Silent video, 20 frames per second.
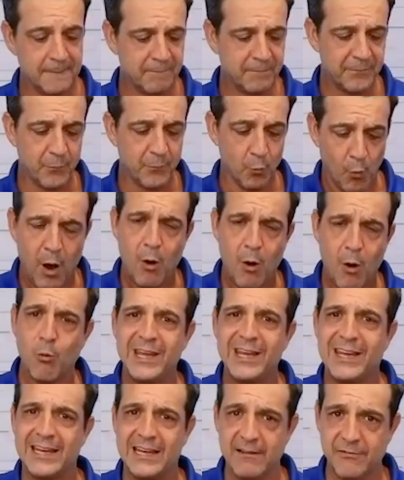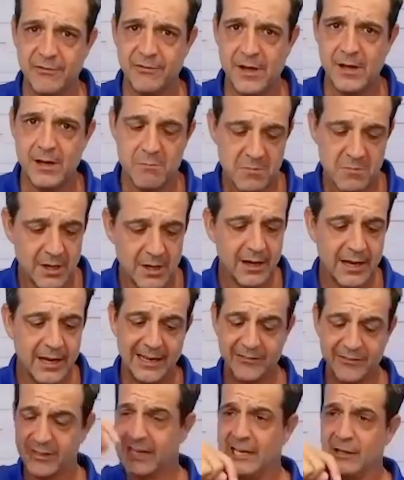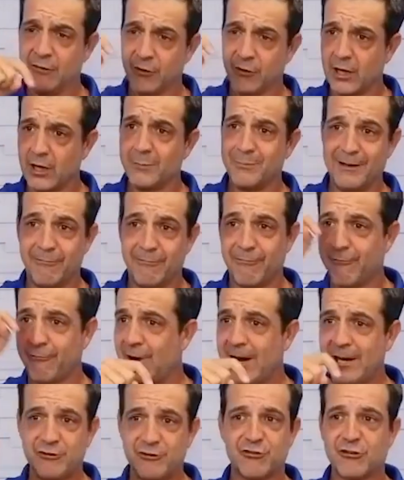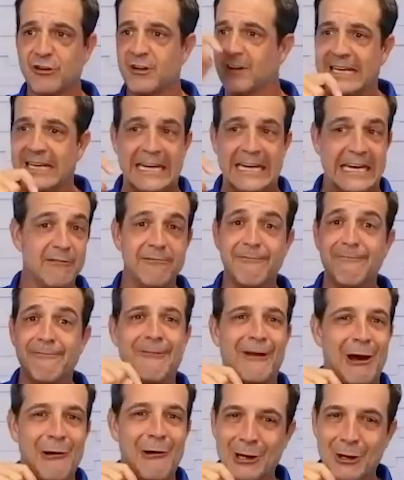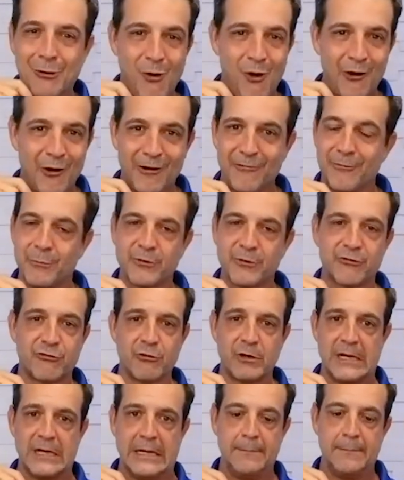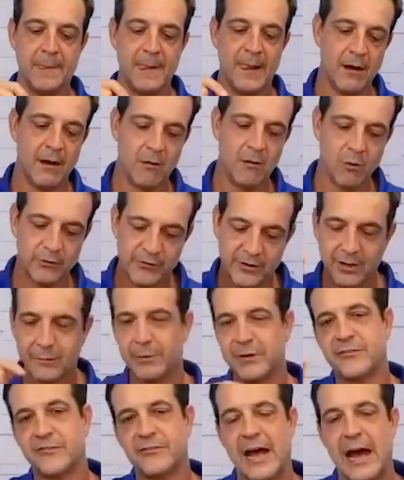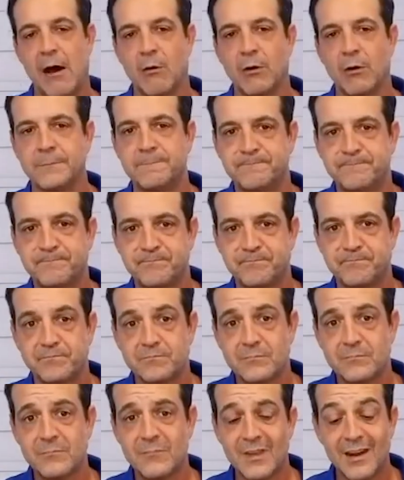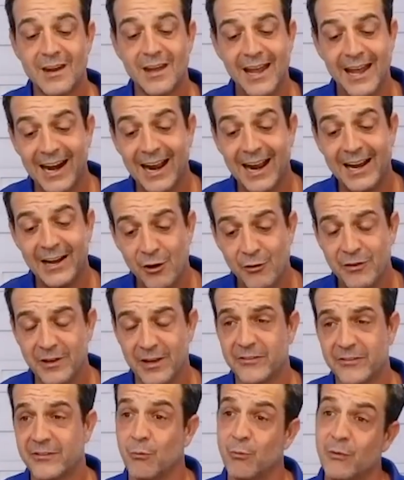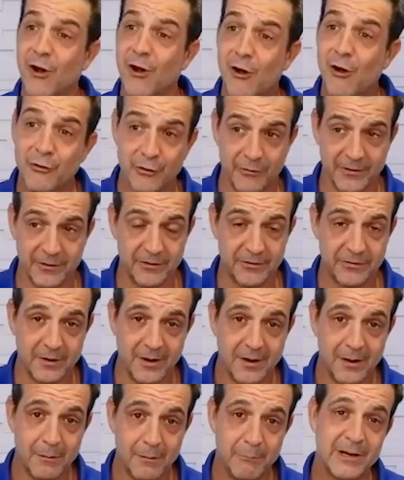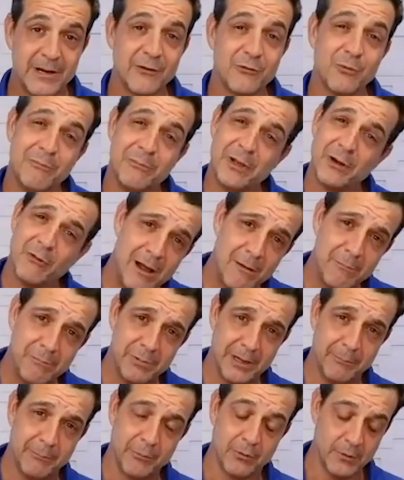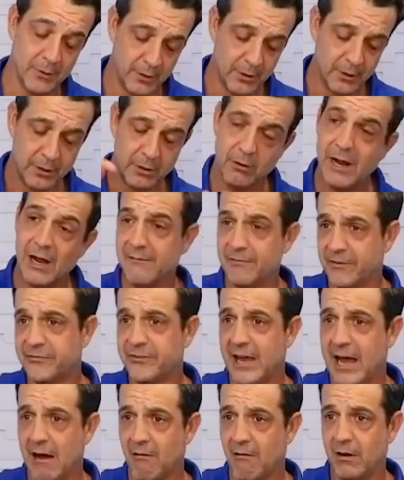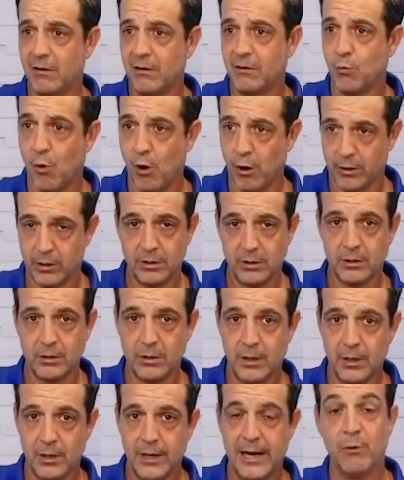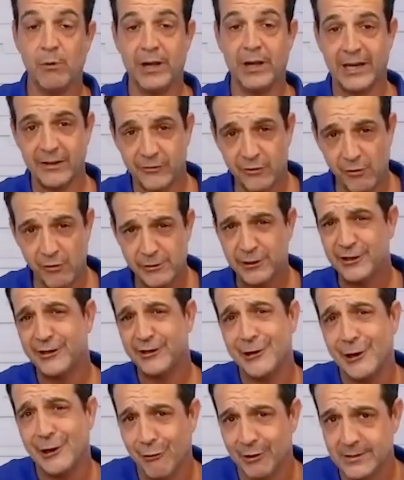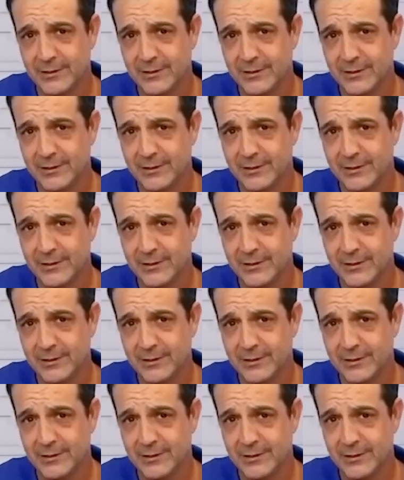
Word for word: what we give them is either going to be fresh, clean, flowing water from a stream or it's going to be sour. And I know this, and we all know this, because we've been around people who have the sour water. And when it gets on you, you know it.